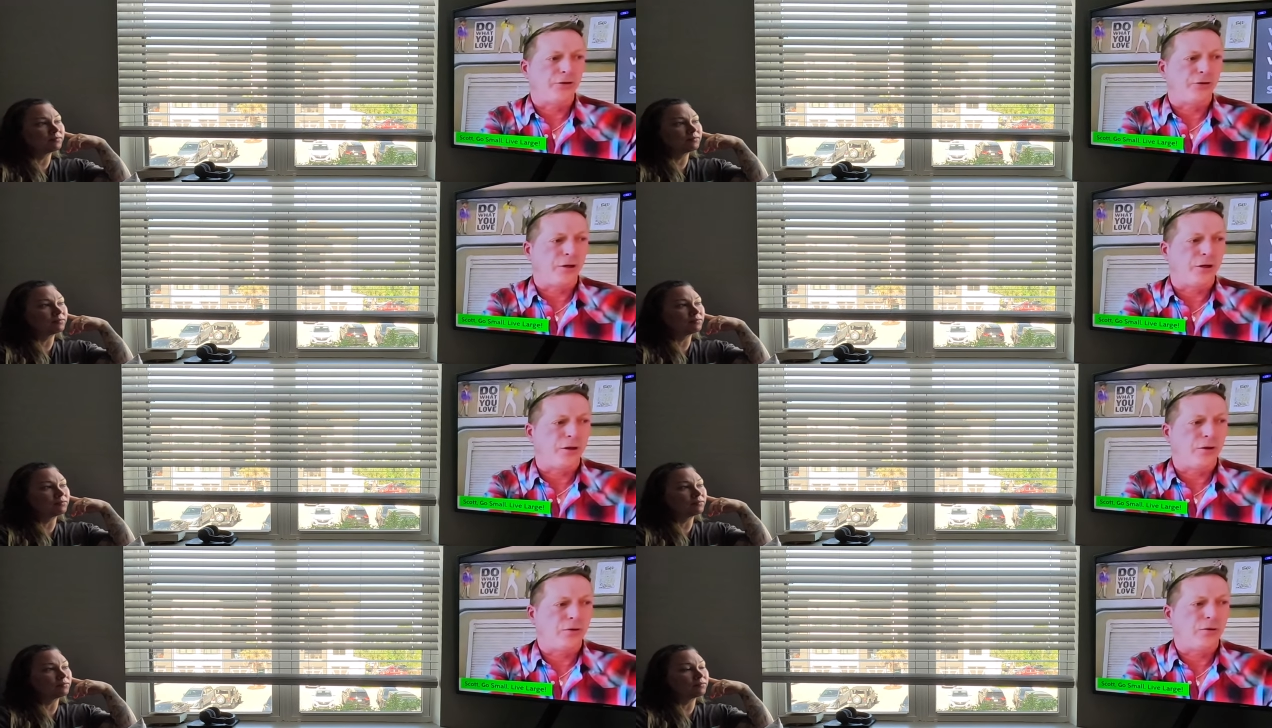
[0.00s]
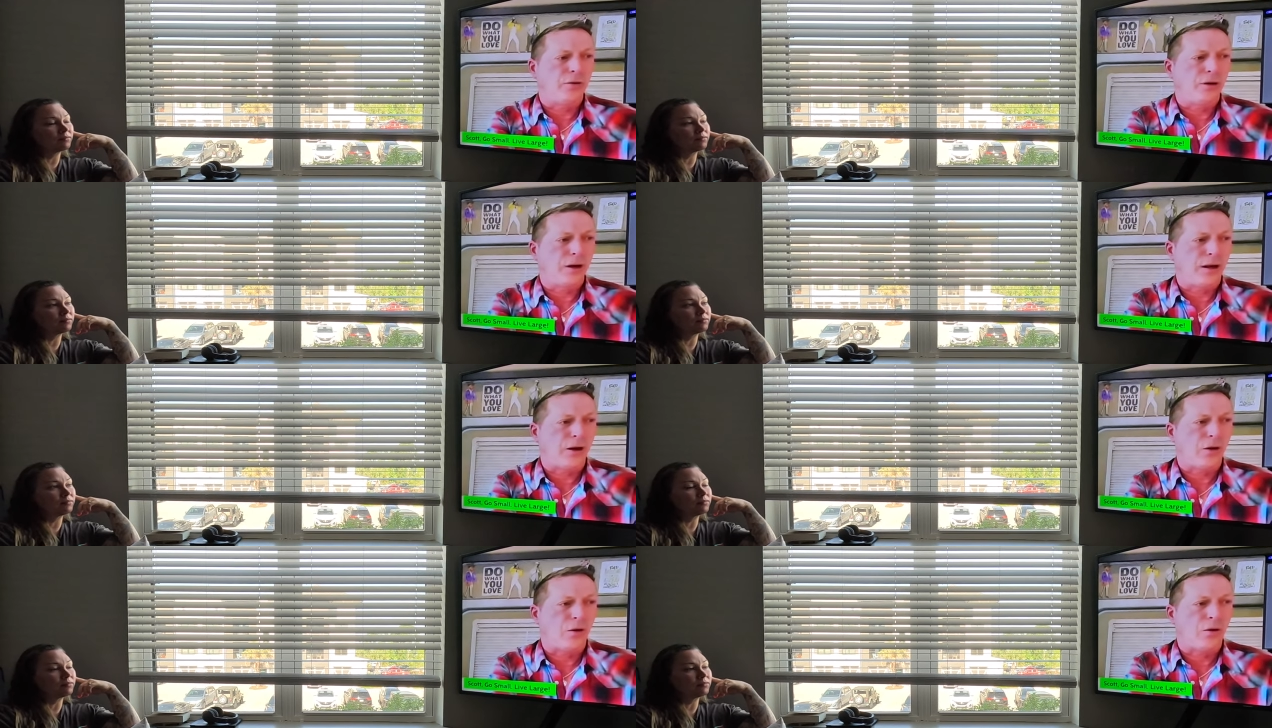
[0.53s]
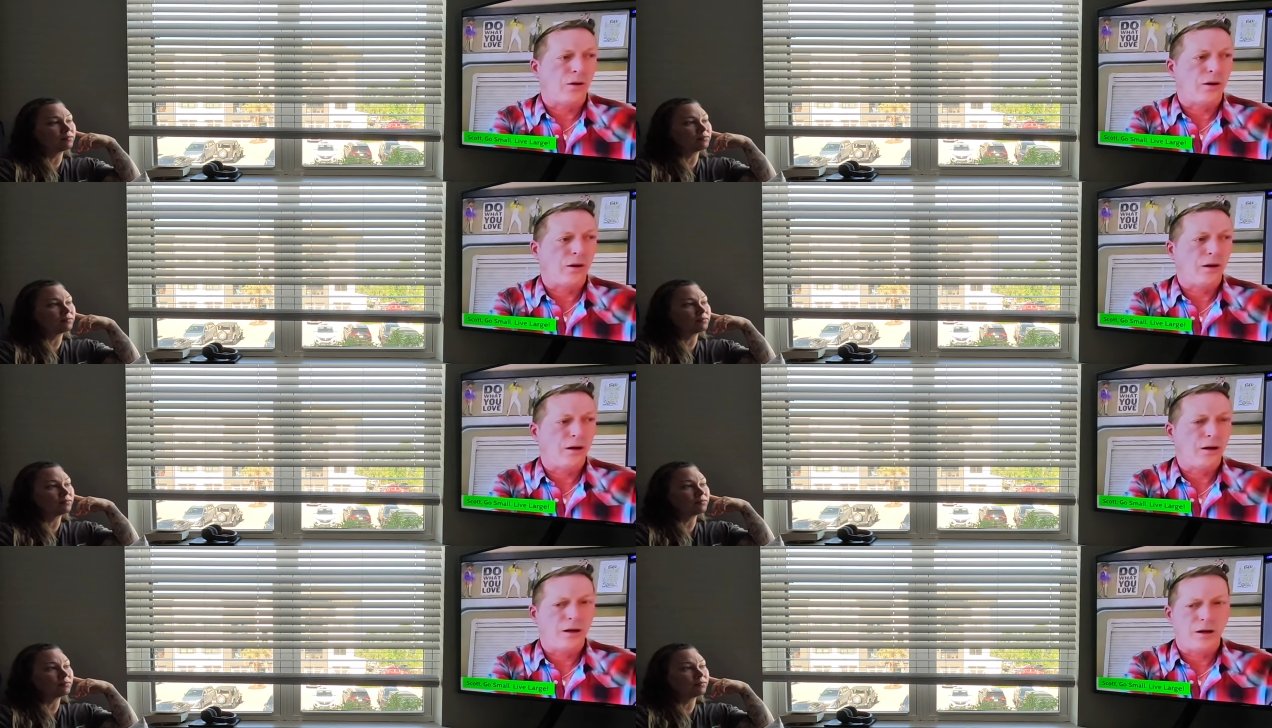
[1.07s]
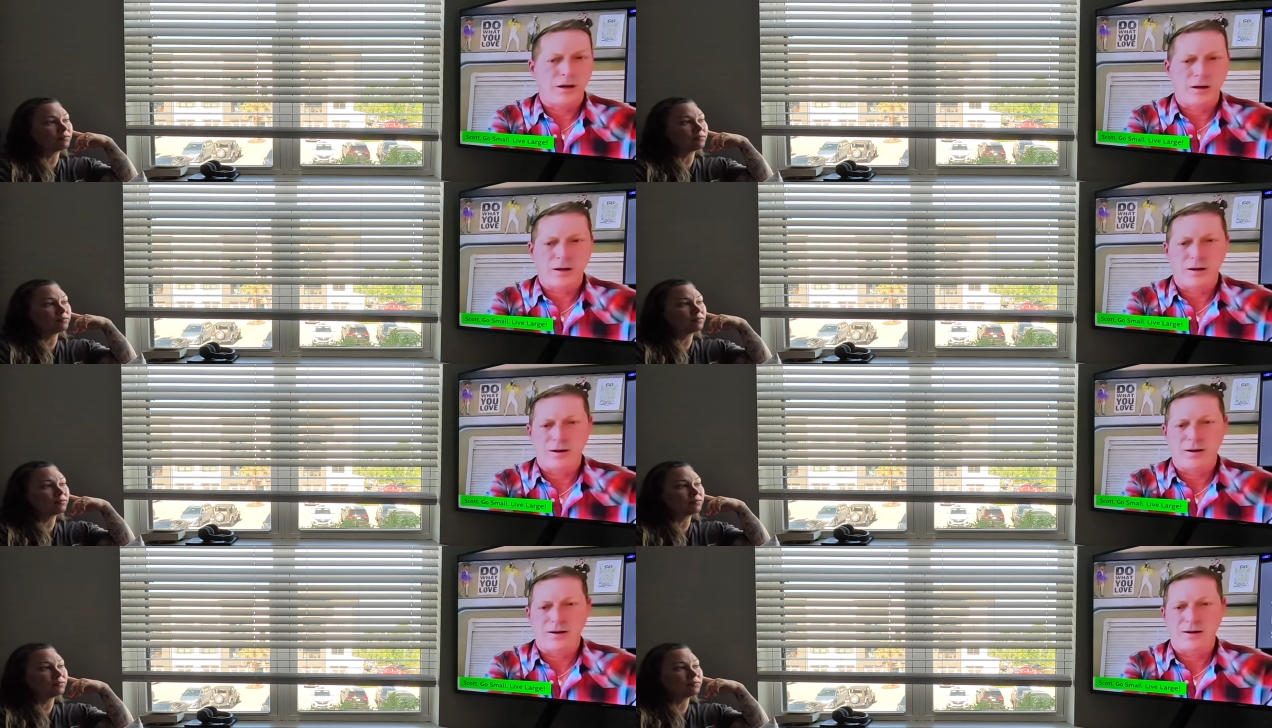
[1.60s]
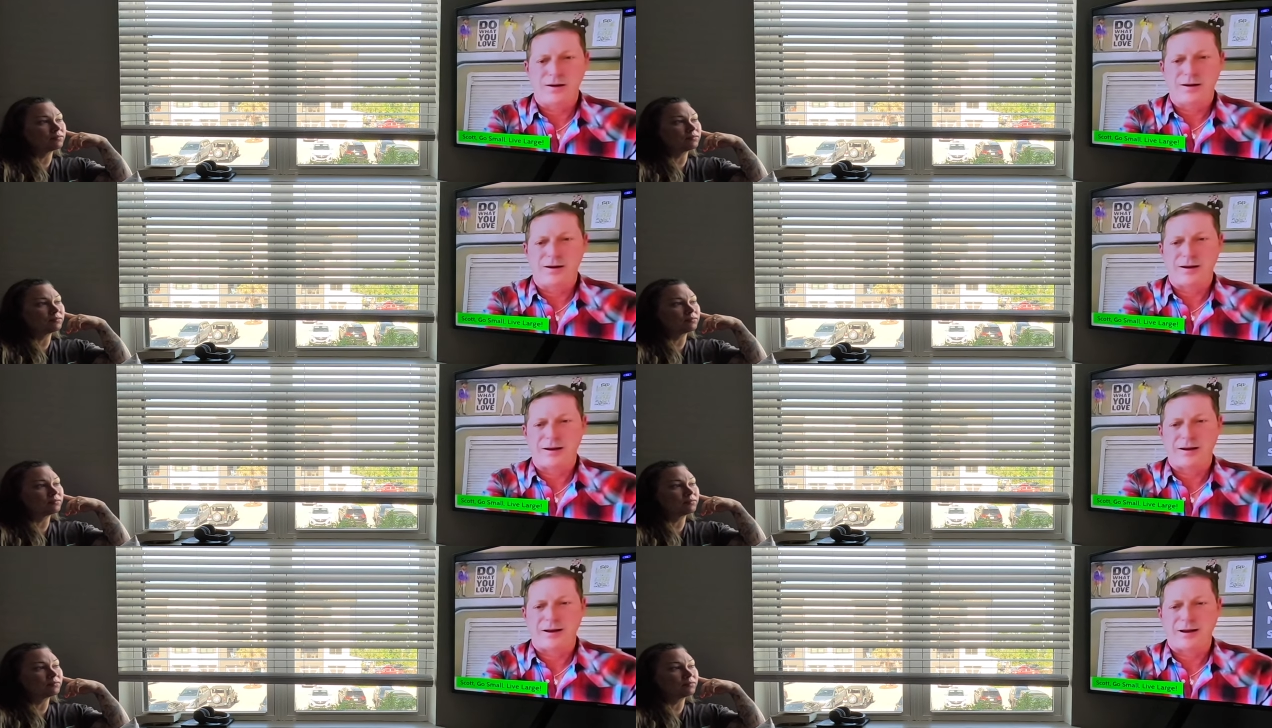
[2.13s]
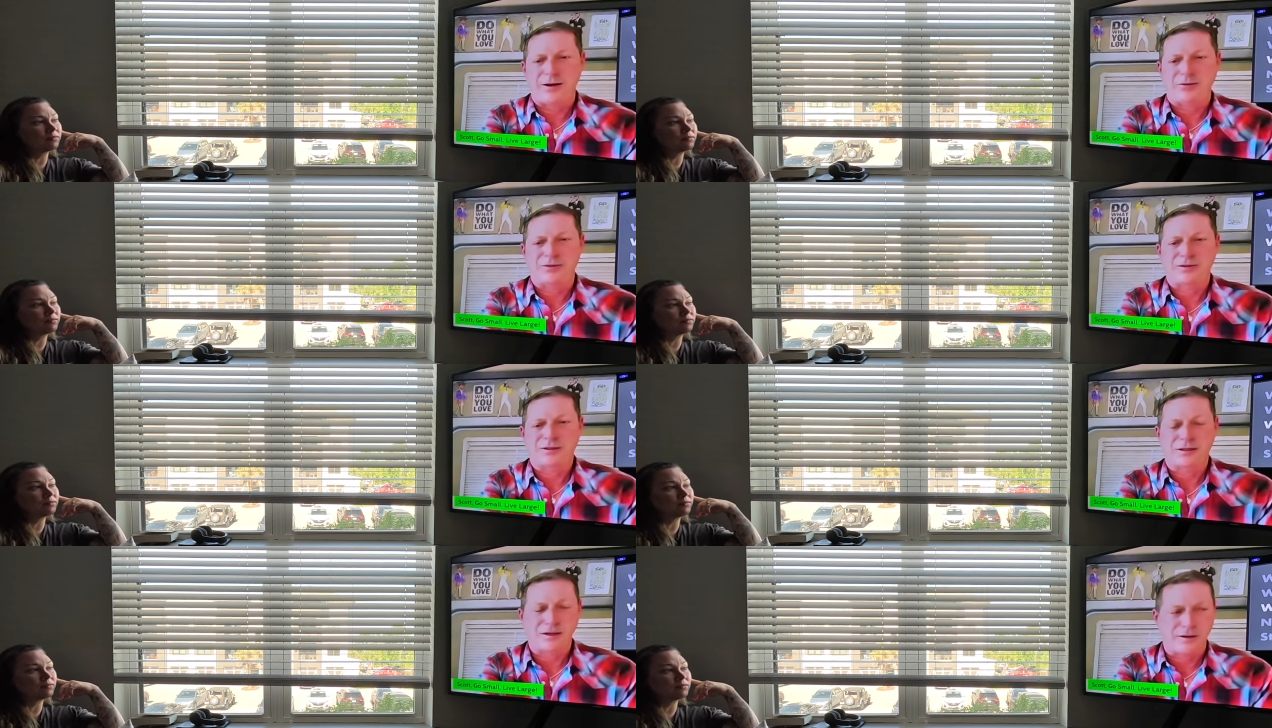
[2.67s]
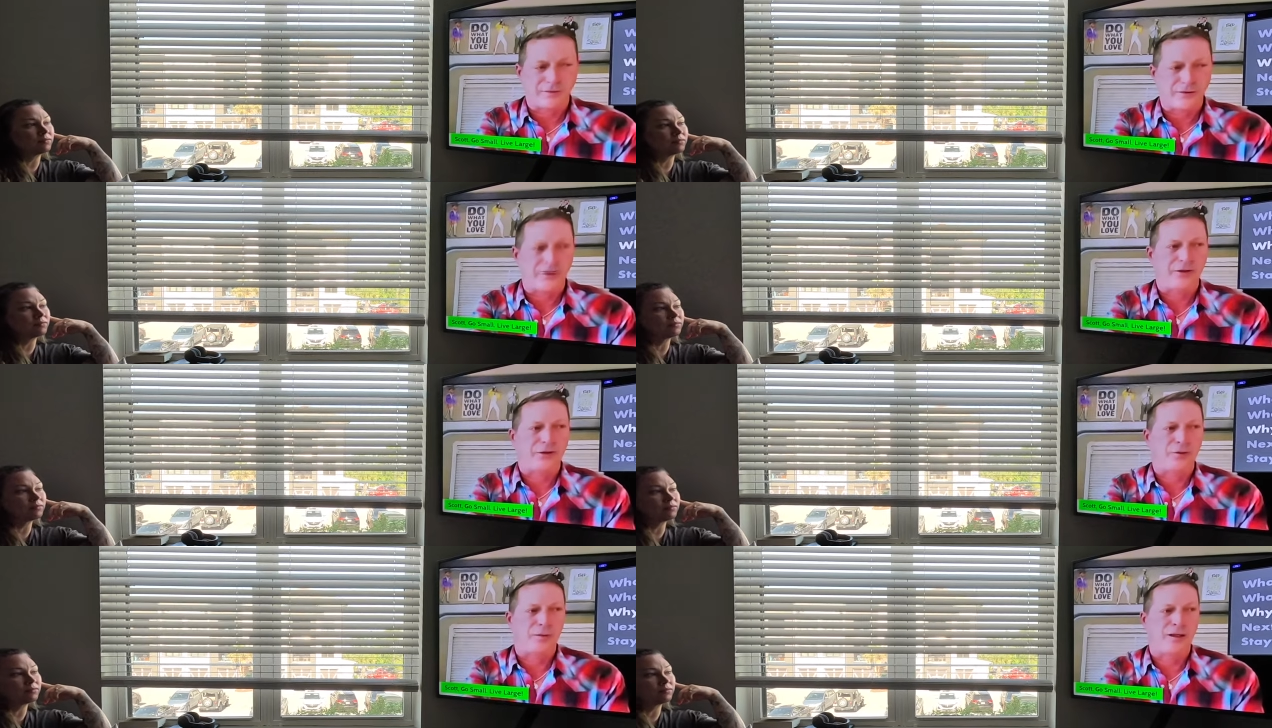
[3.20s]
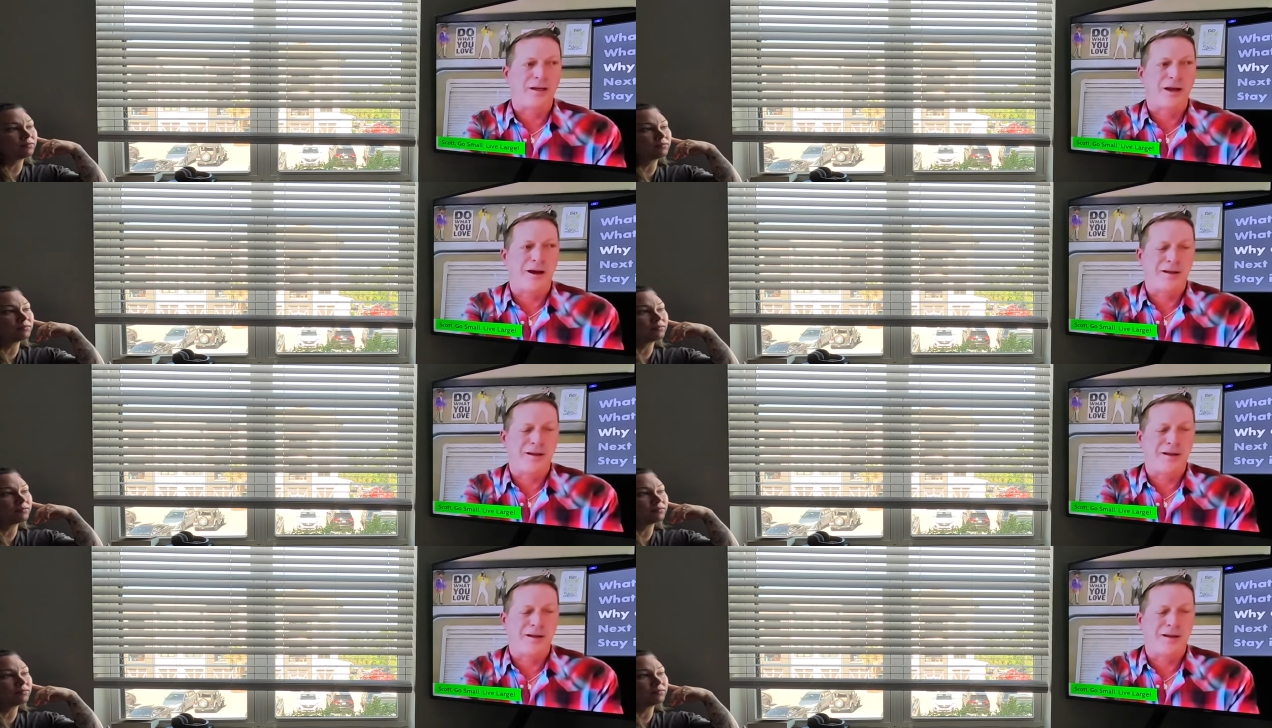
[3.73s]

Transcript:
Speaker 1: you know how how tough it is to be a